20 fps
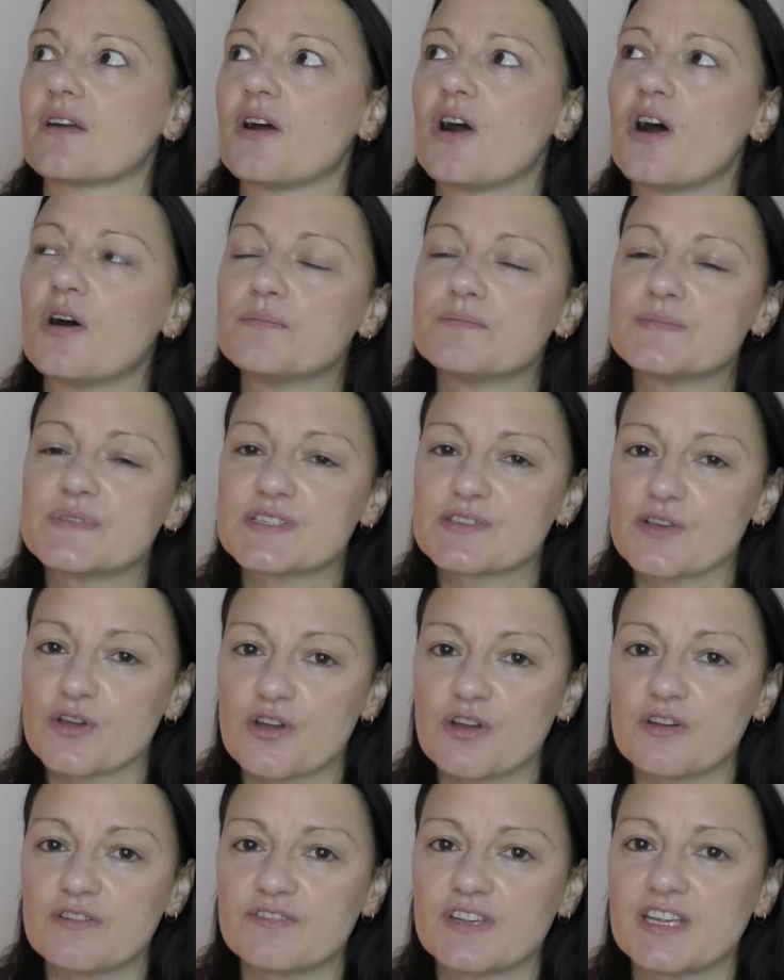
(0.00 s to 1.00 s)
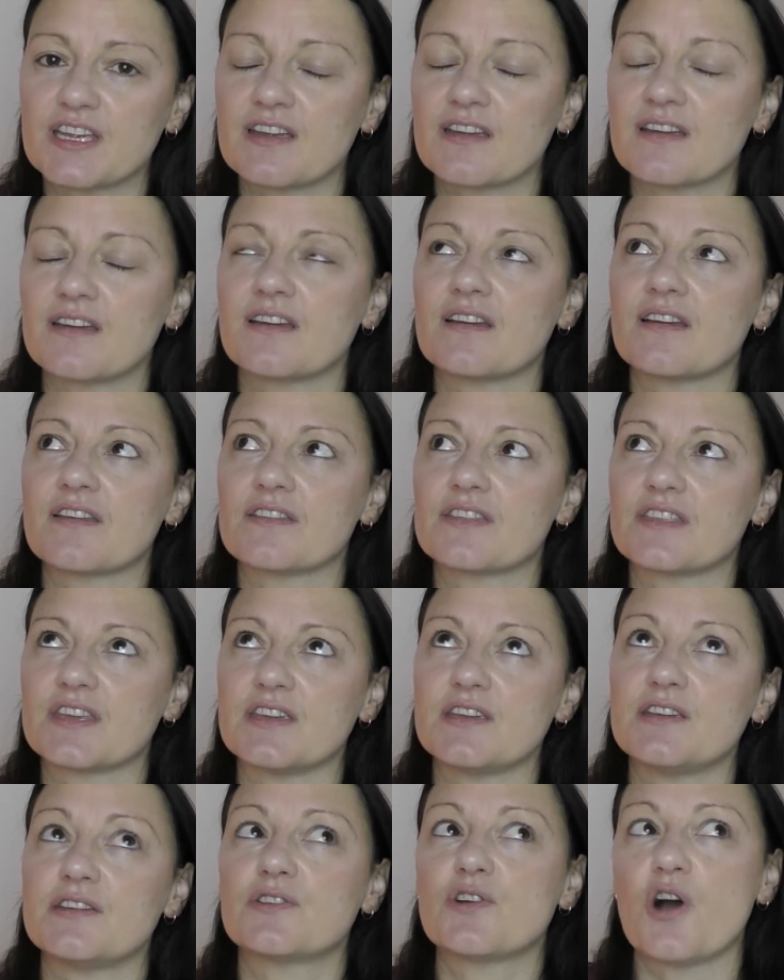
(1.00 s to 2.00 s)
observing
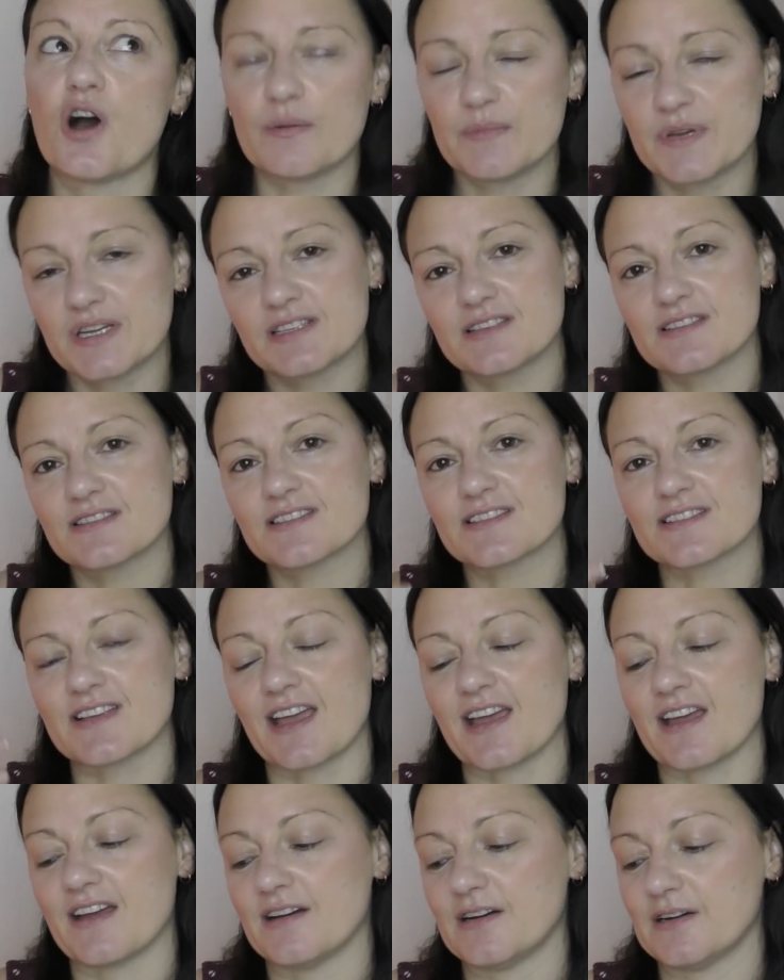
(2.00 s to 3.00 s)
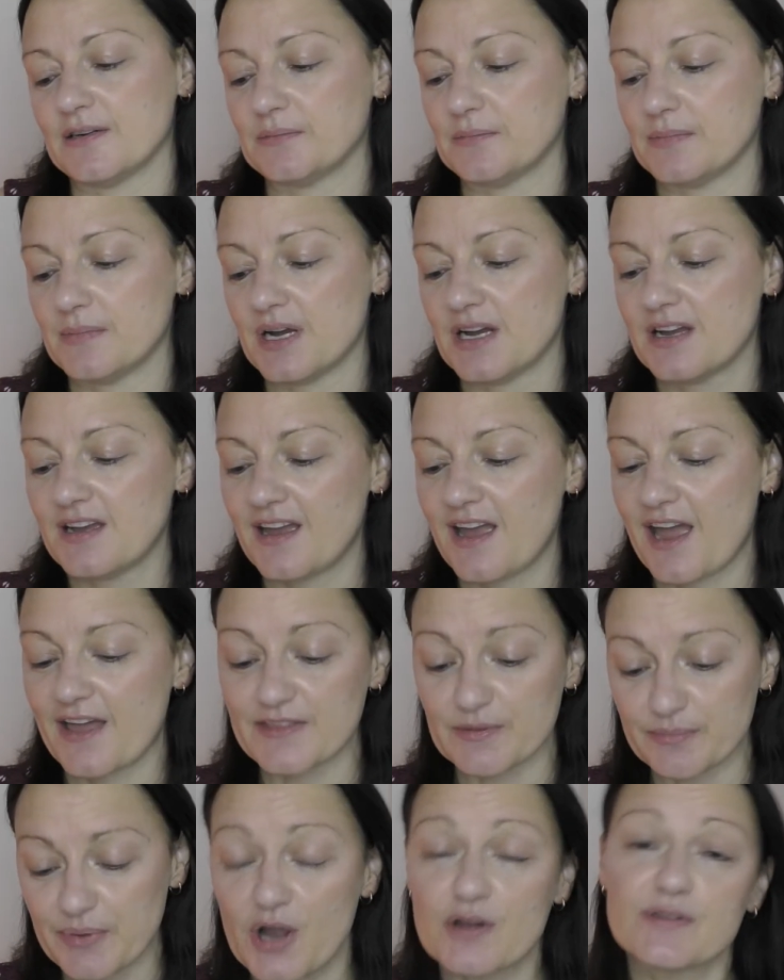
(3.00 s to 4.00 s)
the comments and
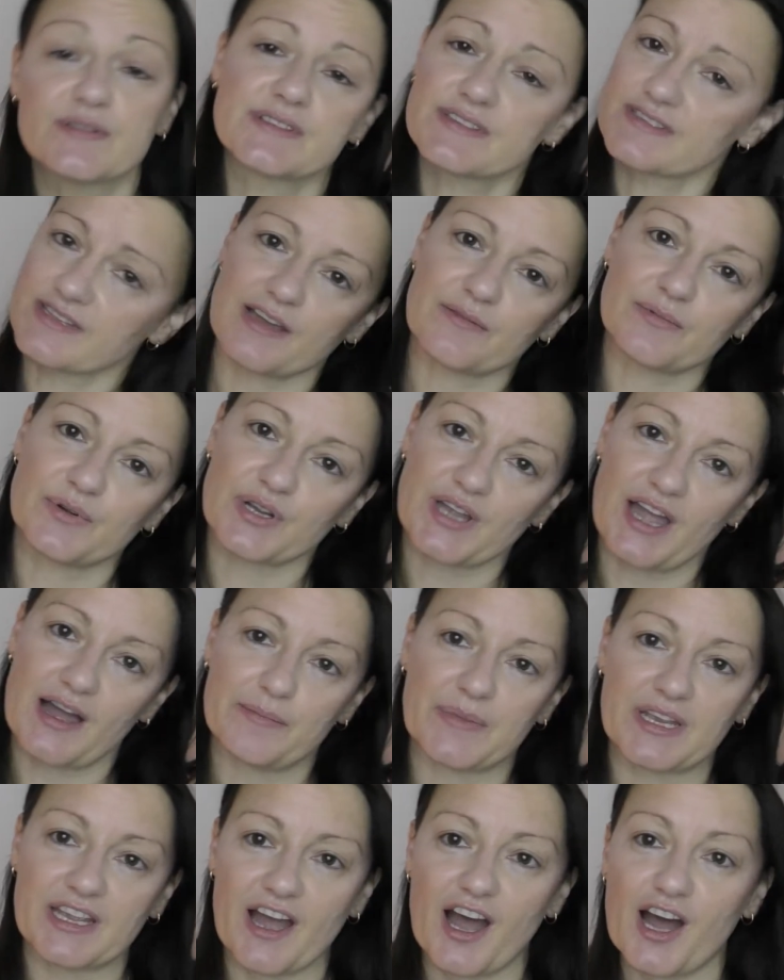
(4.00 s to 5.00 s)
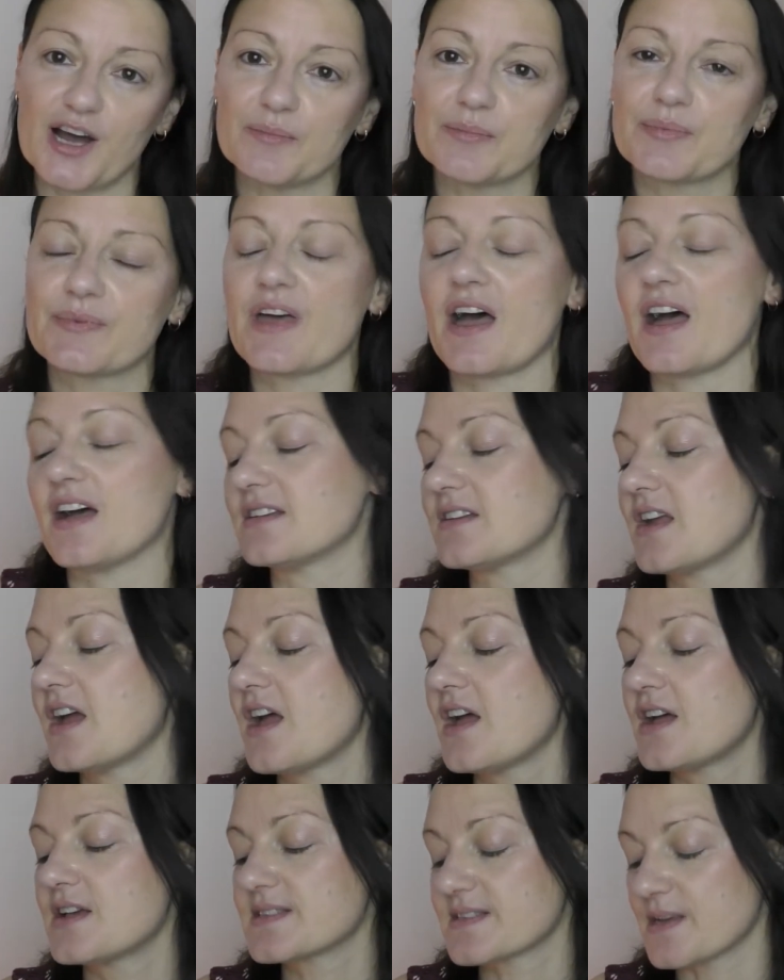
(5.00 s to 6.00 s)
the posts that were coming up, that
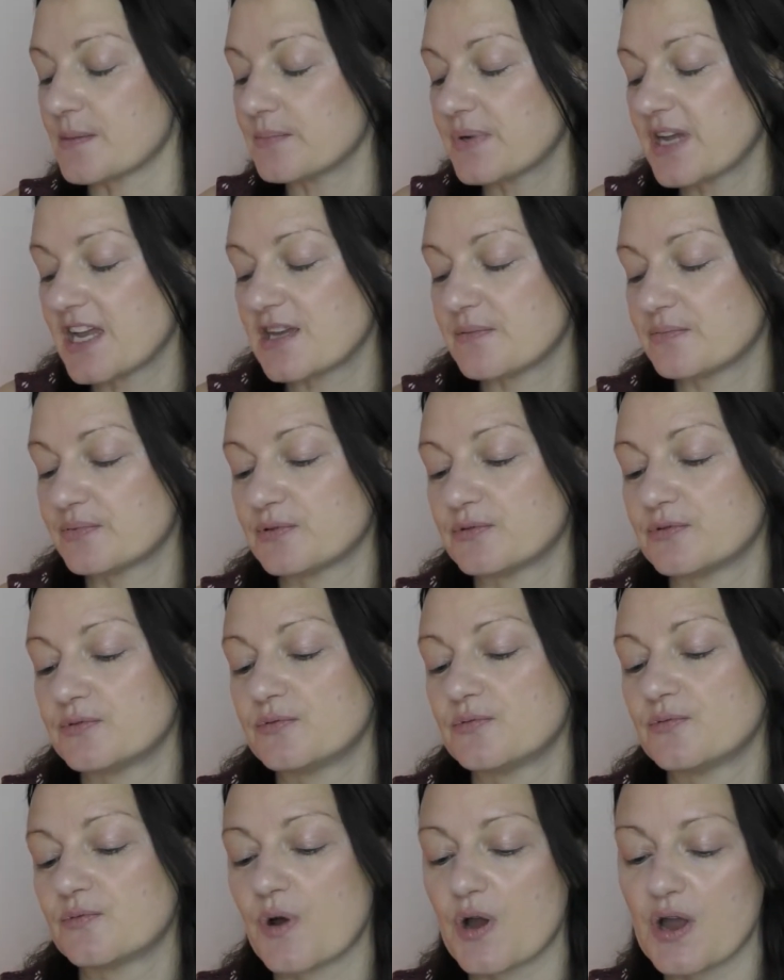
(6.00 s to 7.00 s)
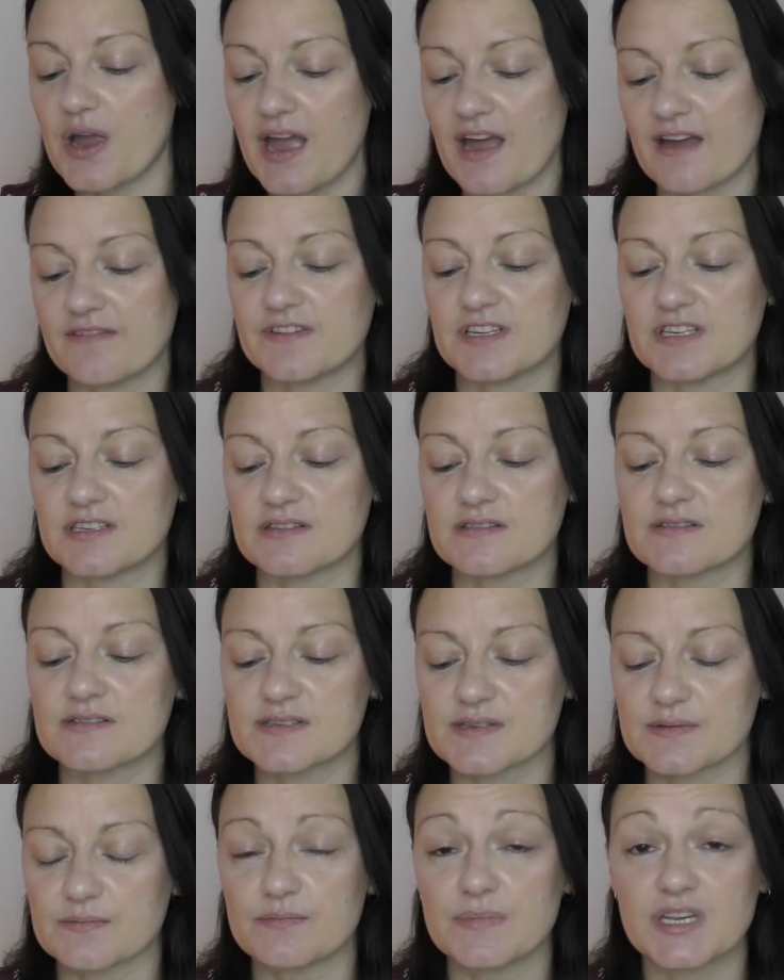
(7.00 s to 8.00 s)
some people were having
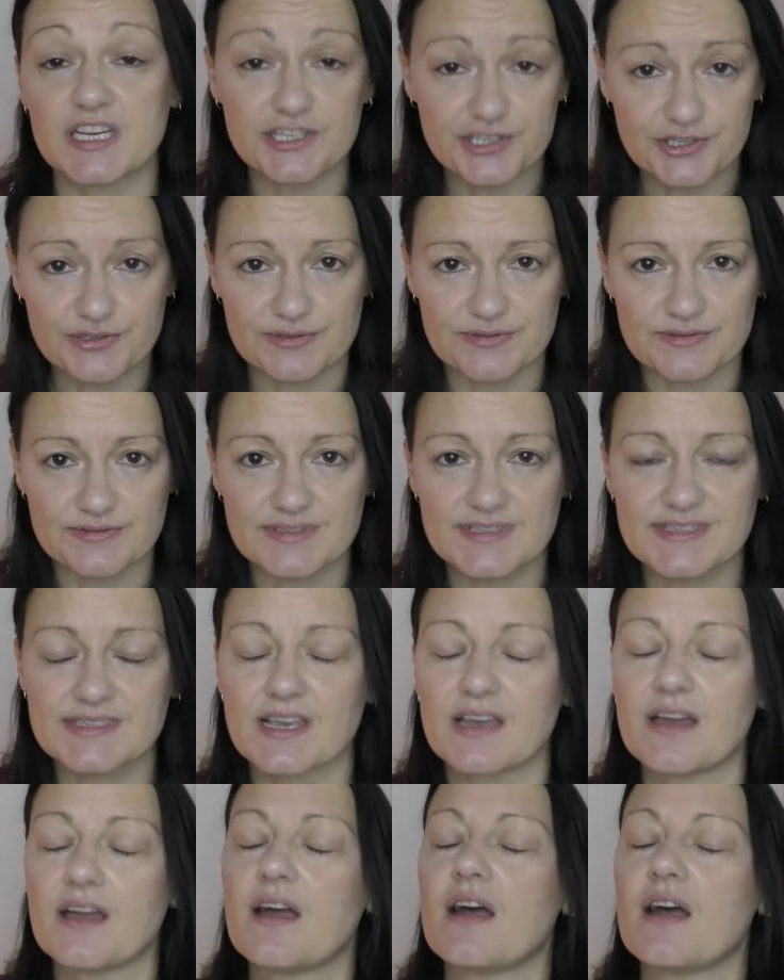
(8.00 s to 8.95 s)
some issues